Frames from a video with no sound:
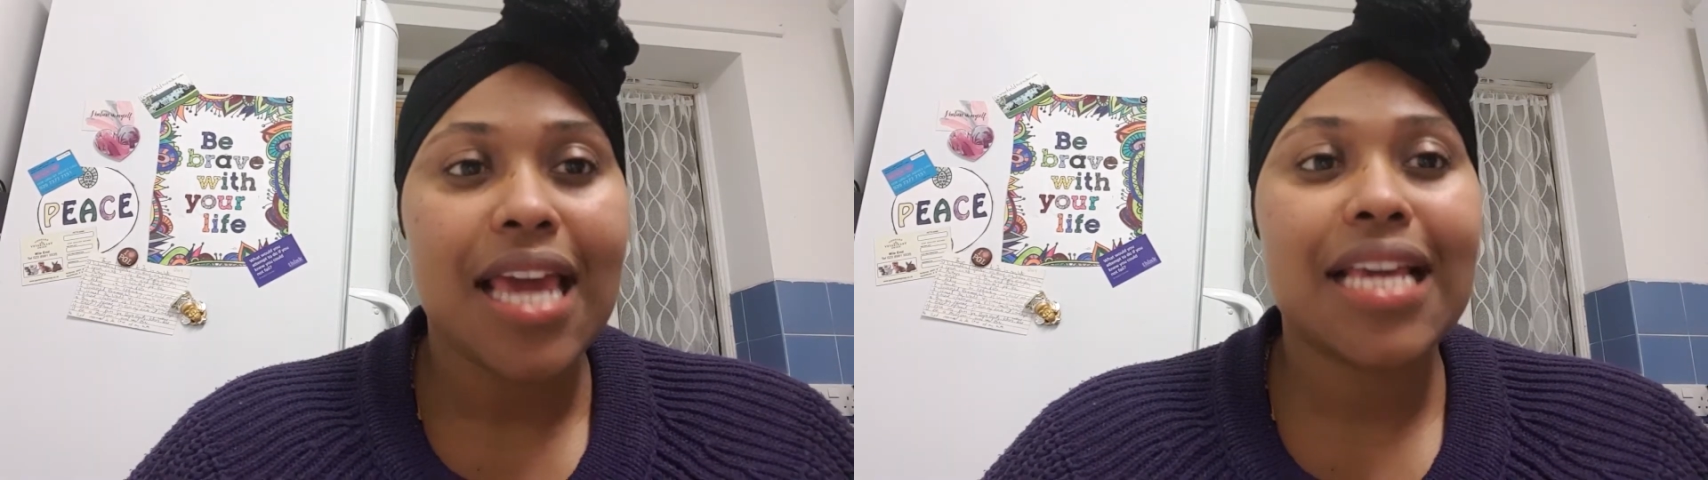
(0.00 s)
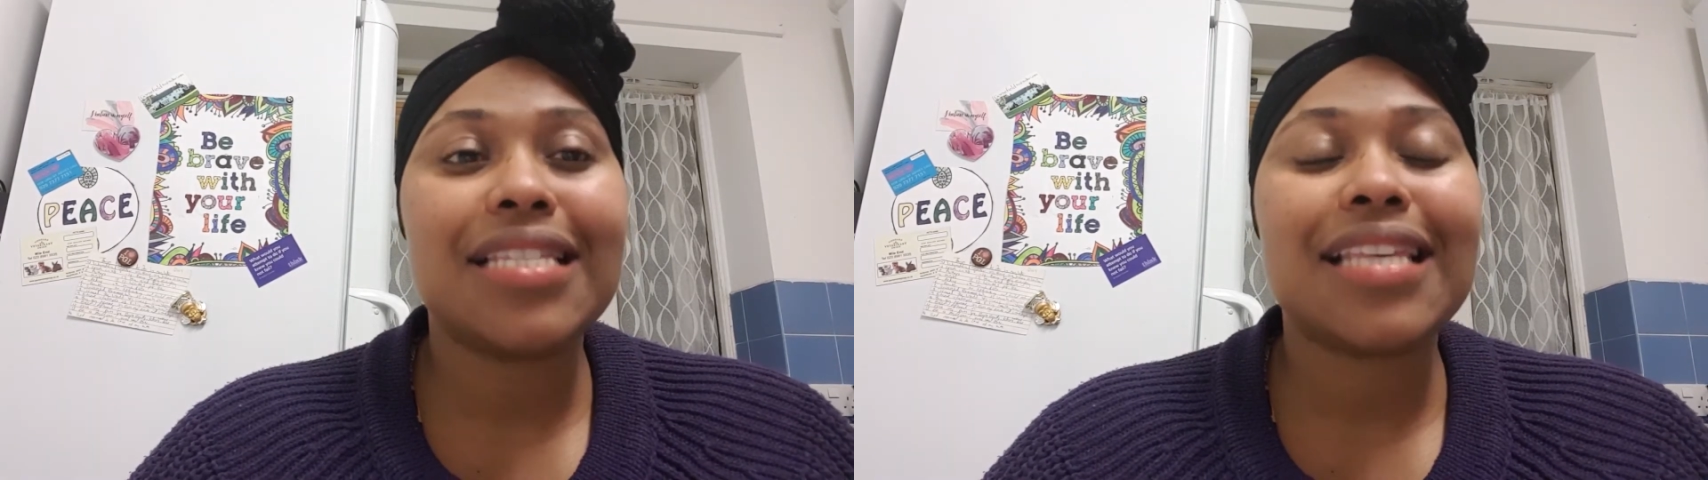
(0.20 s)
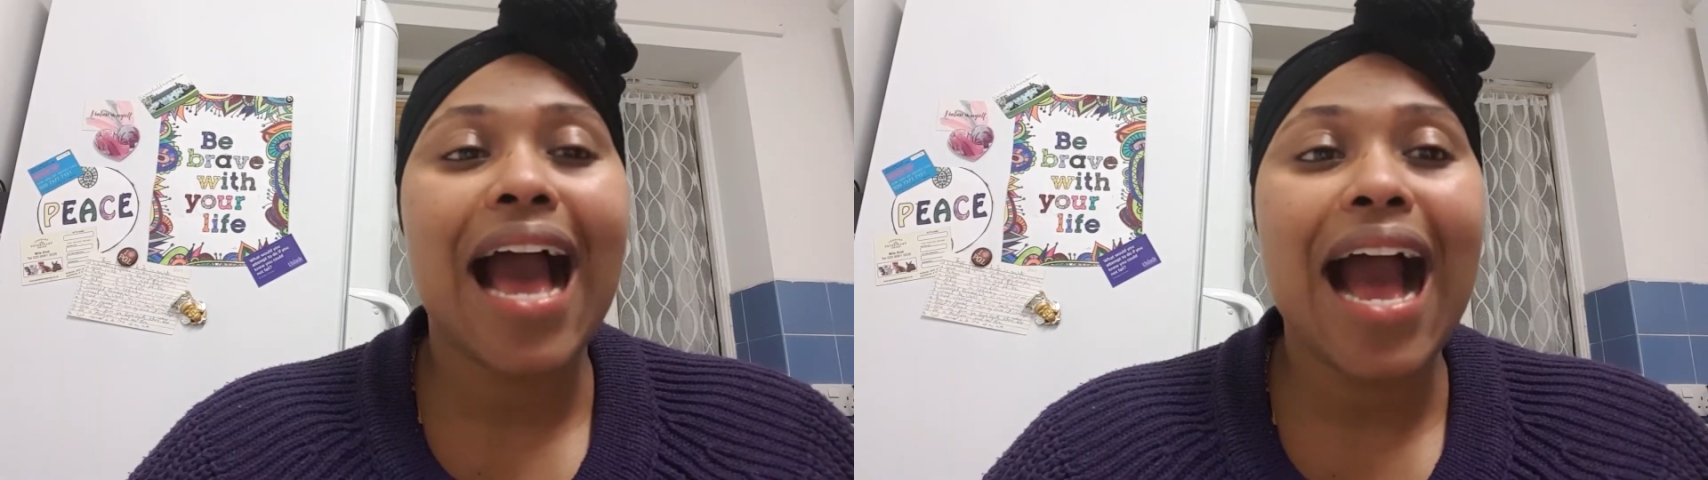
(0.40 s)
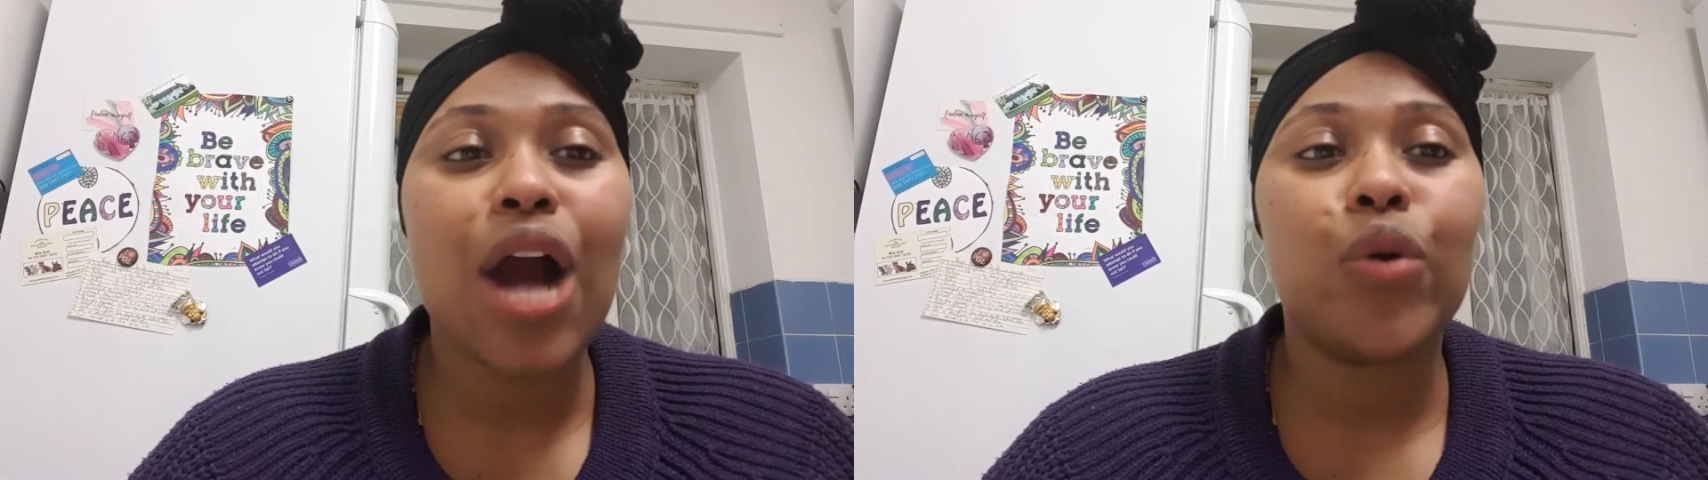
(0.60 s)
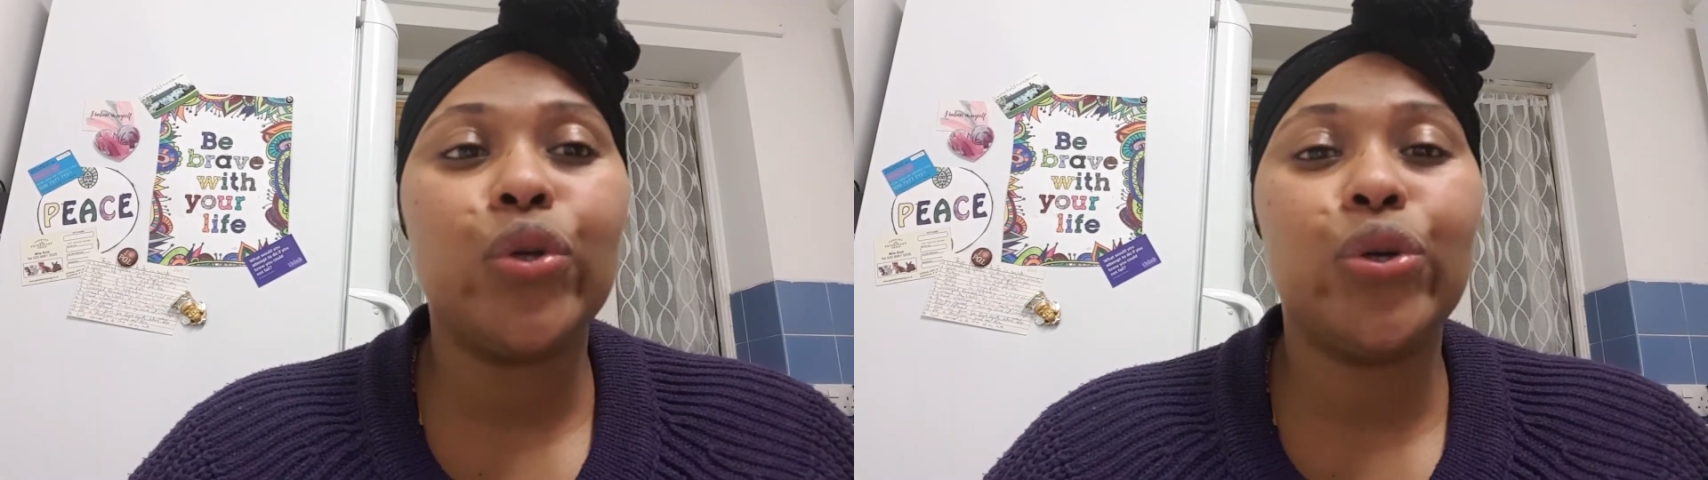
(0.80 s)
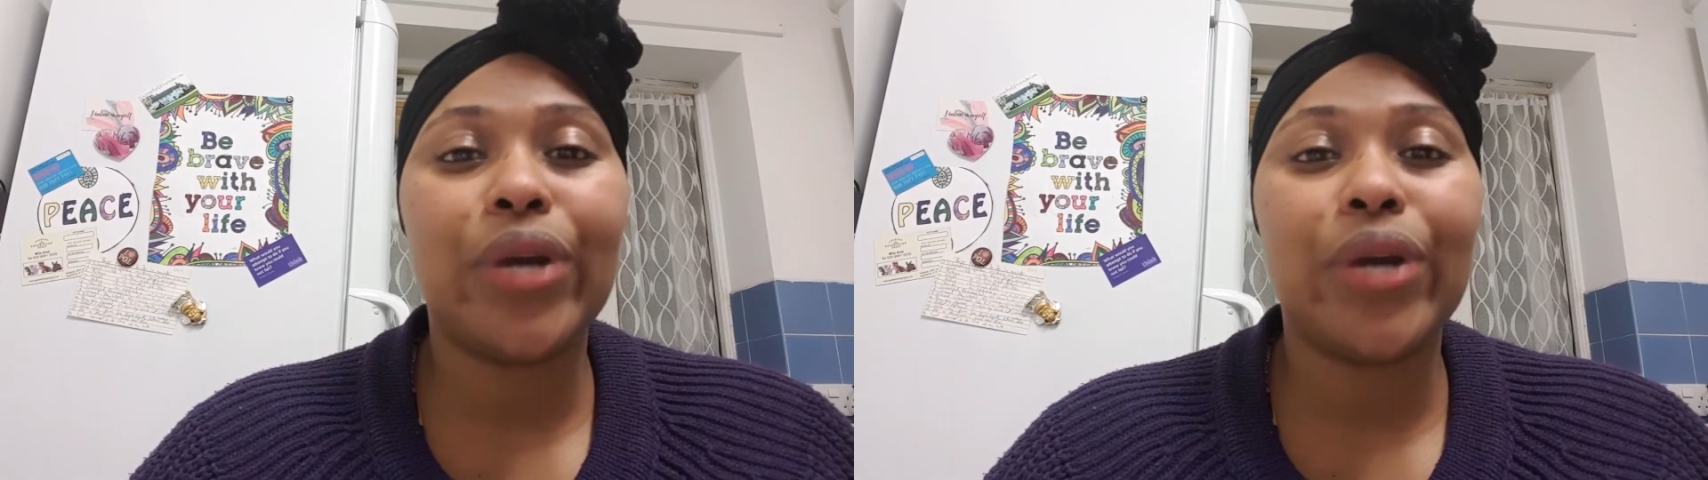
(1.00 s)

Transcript: is how you